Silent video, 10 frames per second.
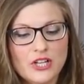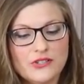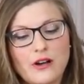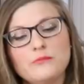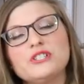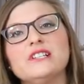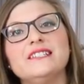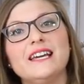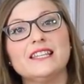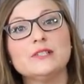So I'm just gonna
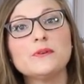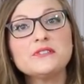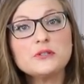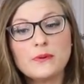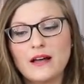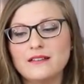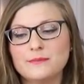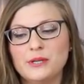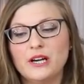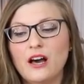take these Brussels sprouts,
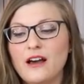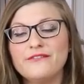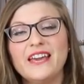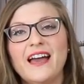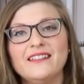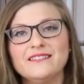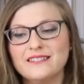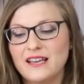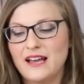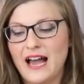I'm gonna cut off the ends.